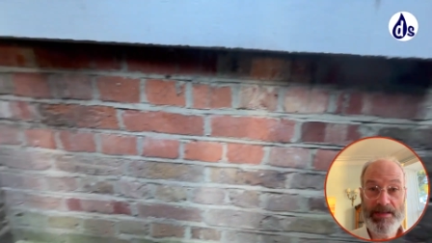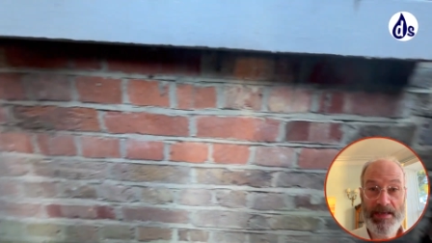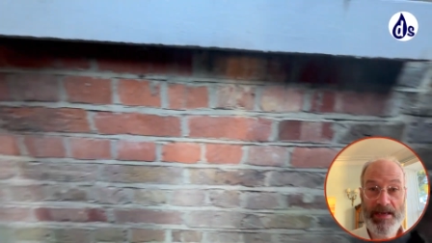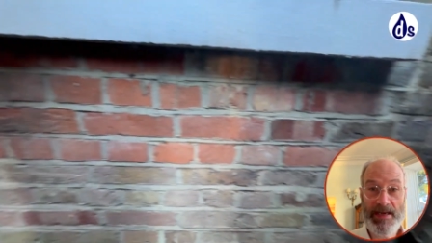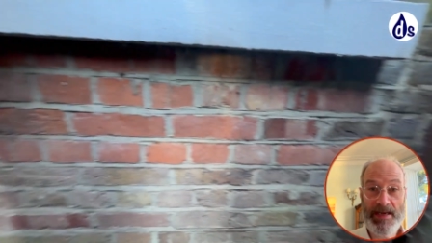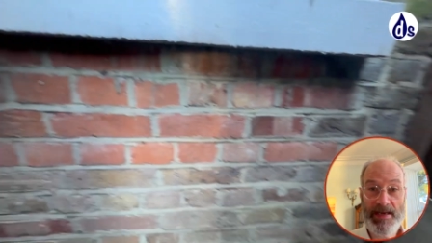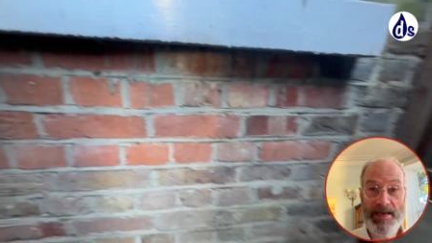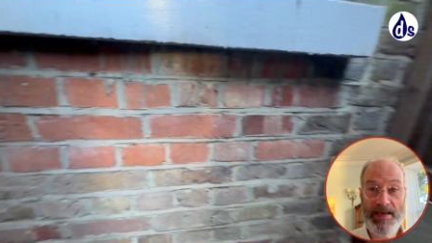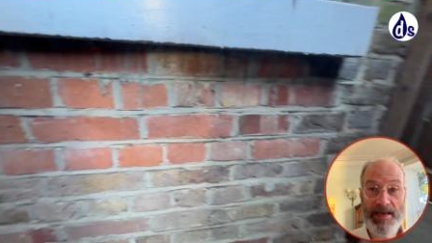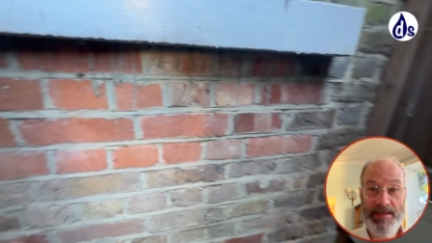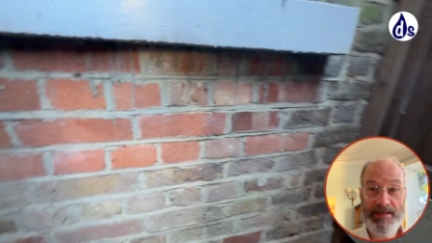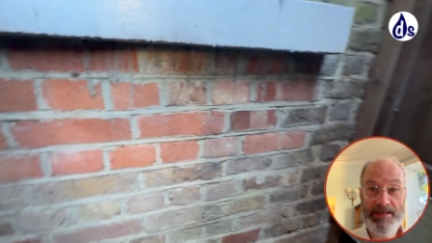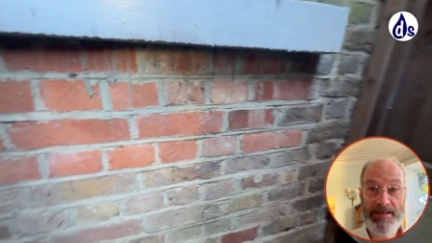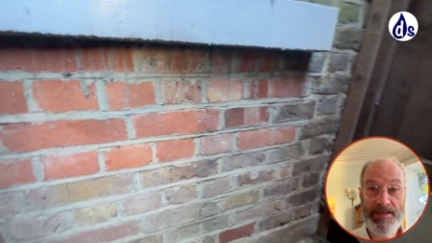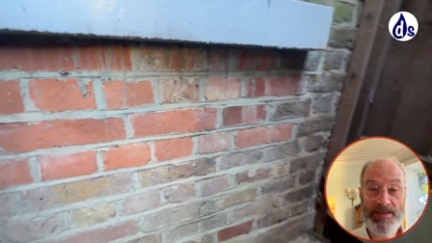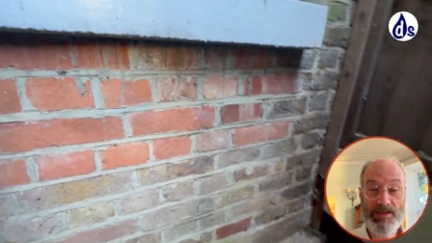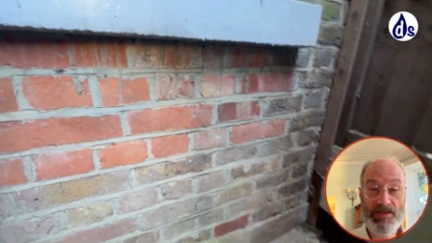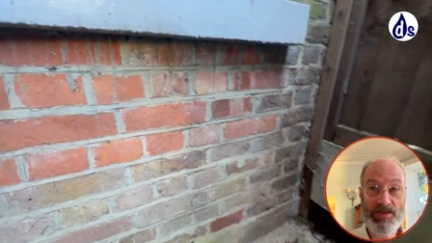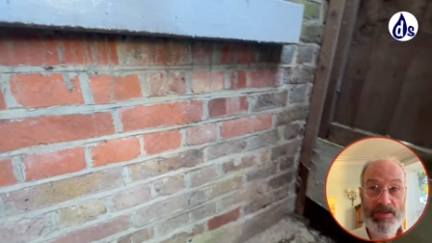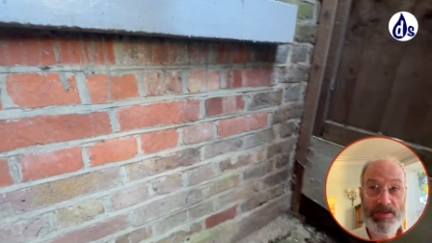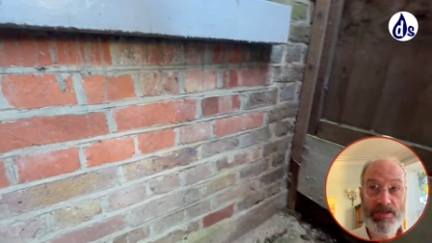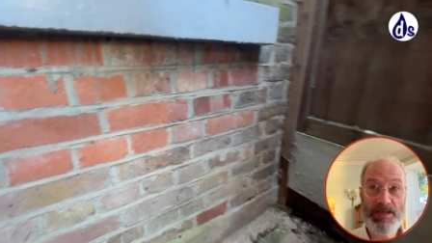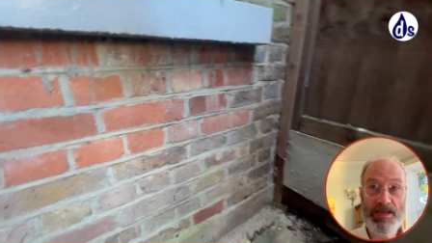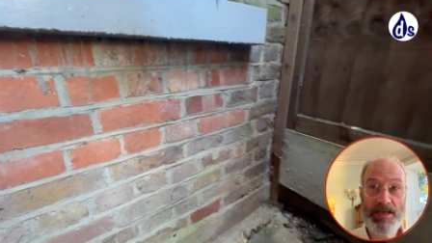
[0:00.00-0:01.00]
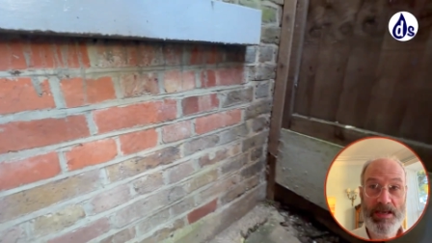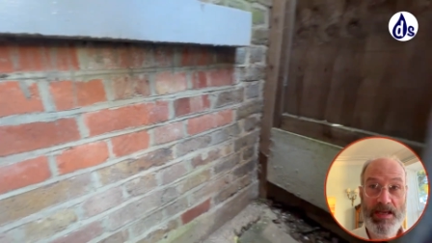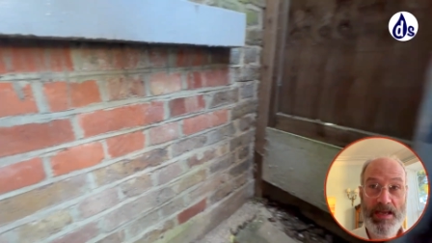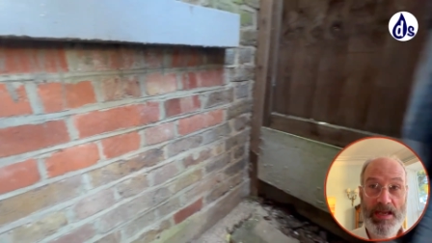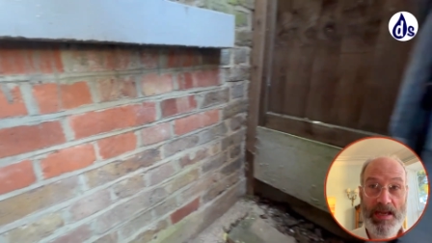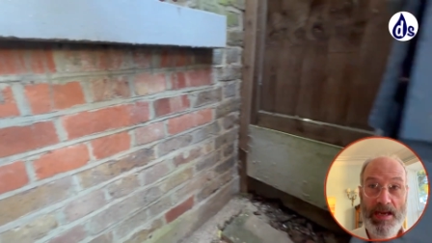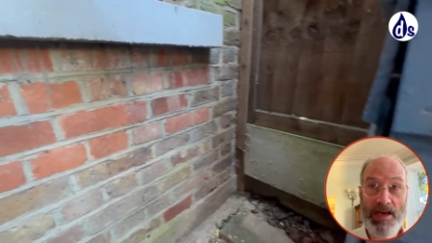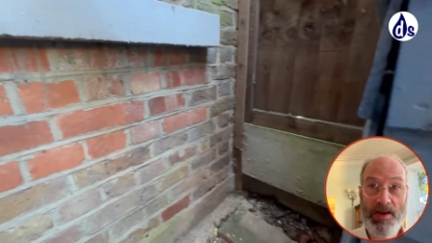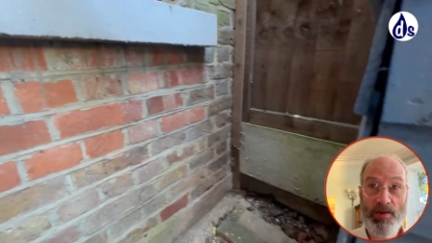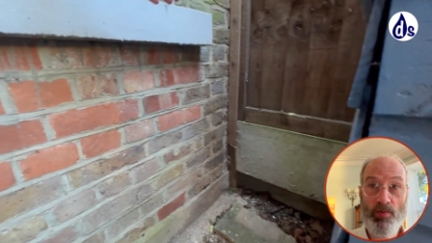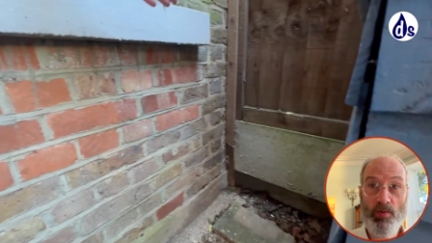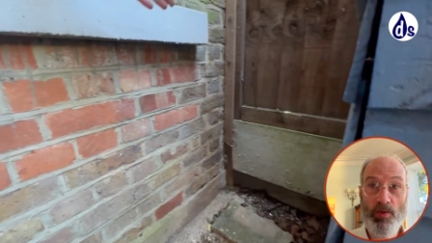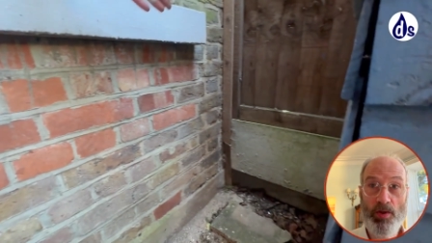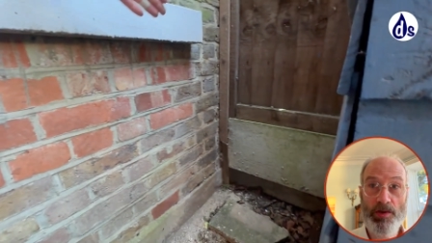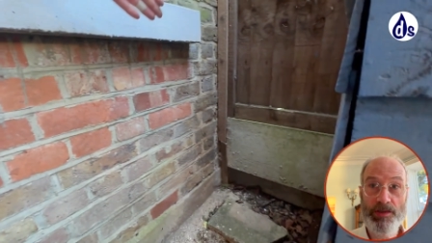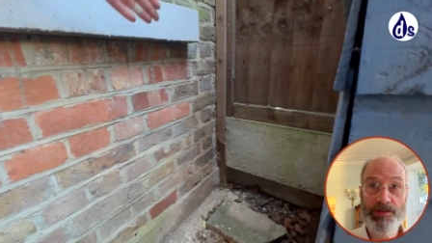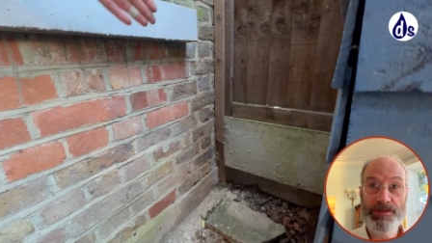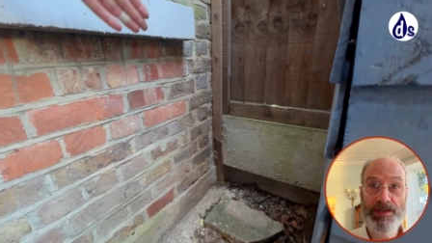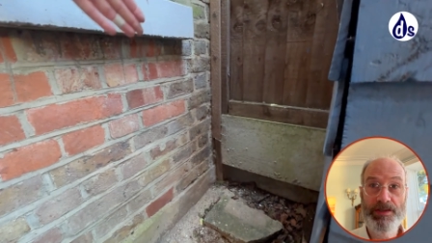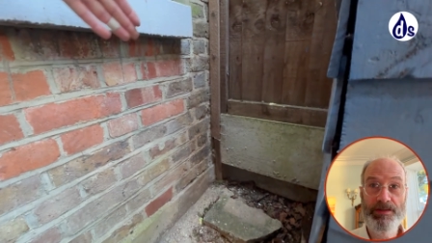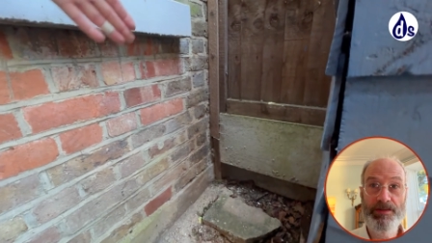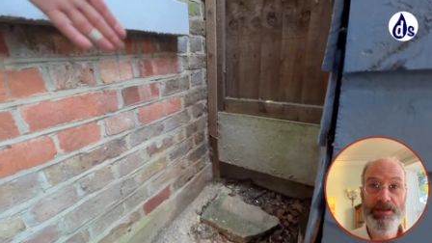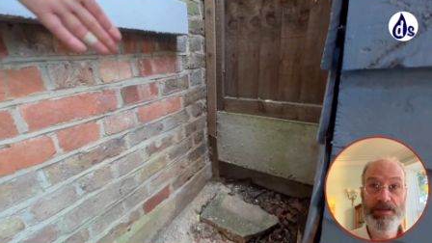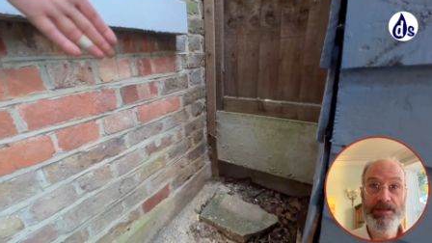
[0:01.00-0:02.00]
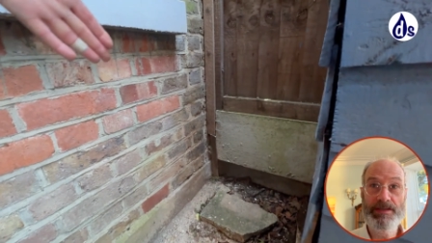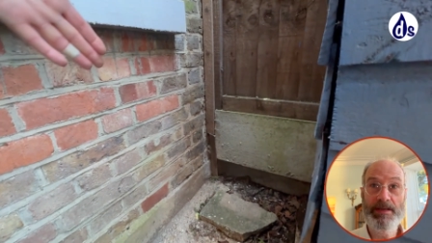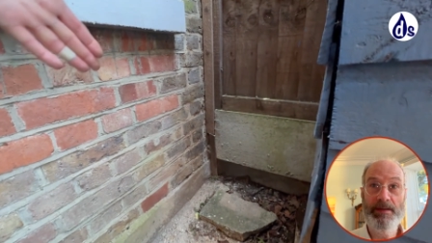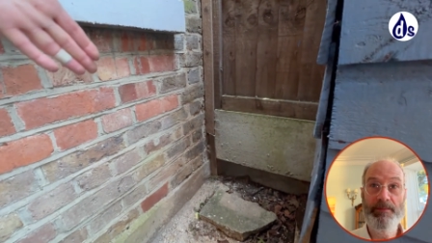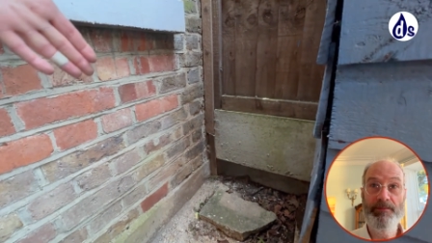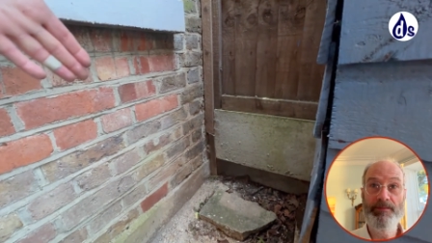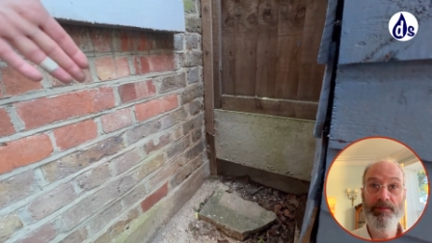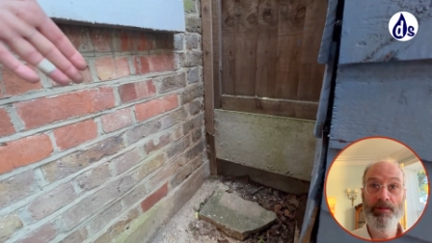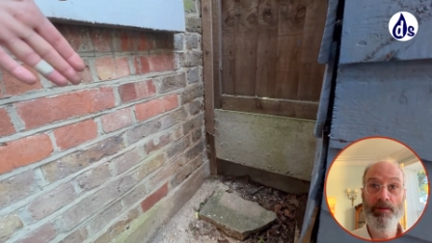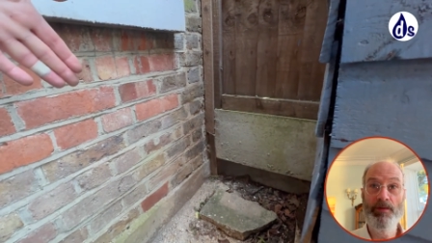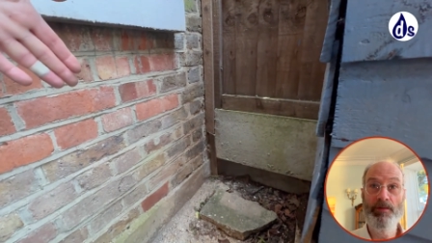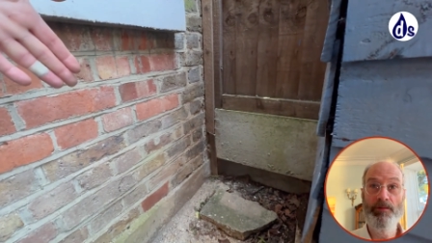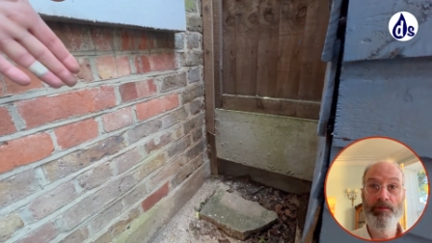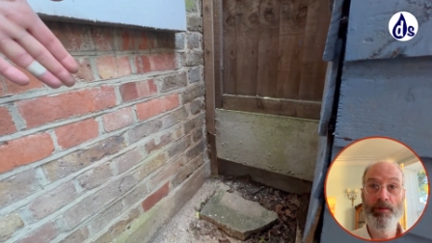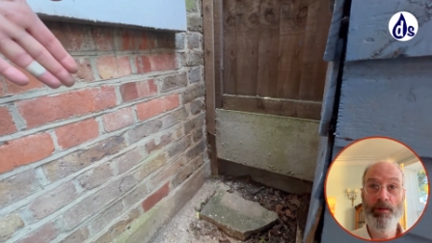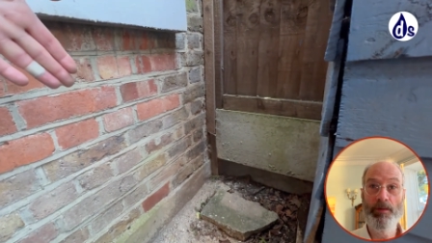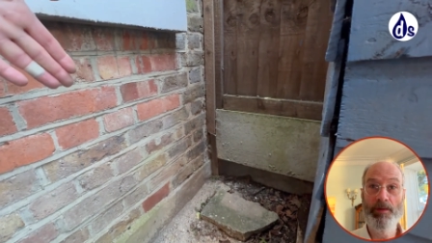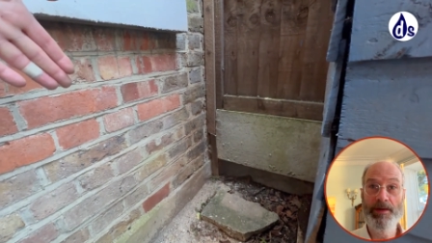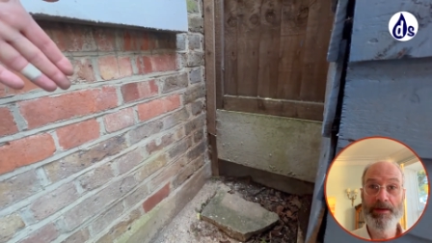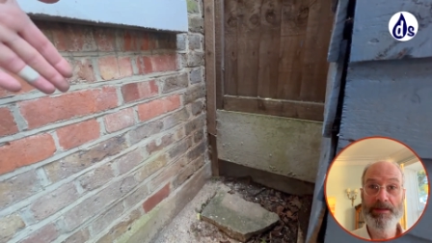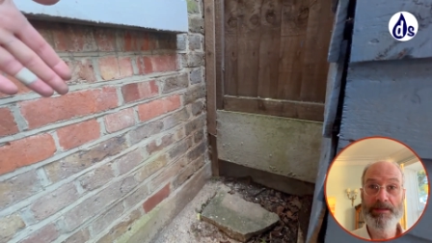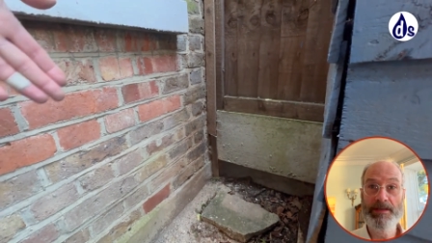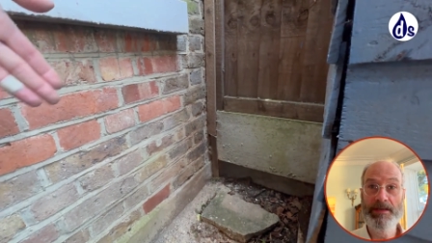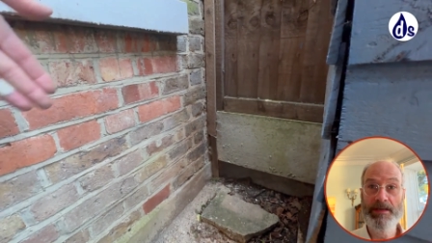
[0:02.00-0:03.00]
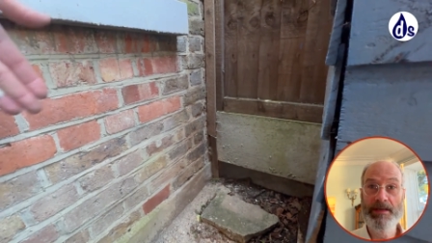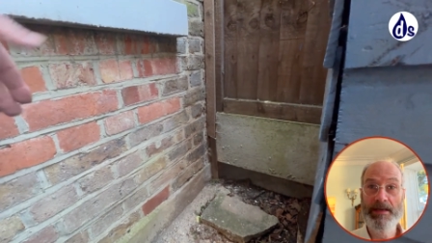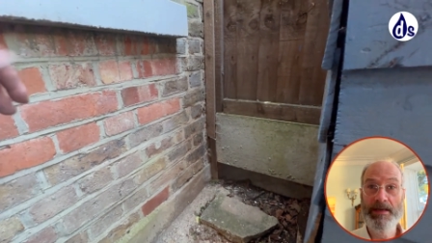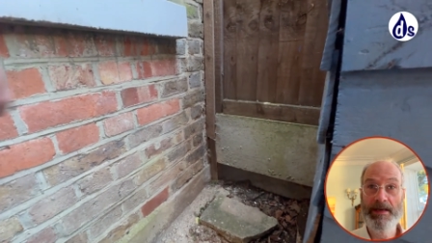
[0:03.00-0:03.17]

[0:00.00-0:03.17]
and I didn't see rot in the subfloor void.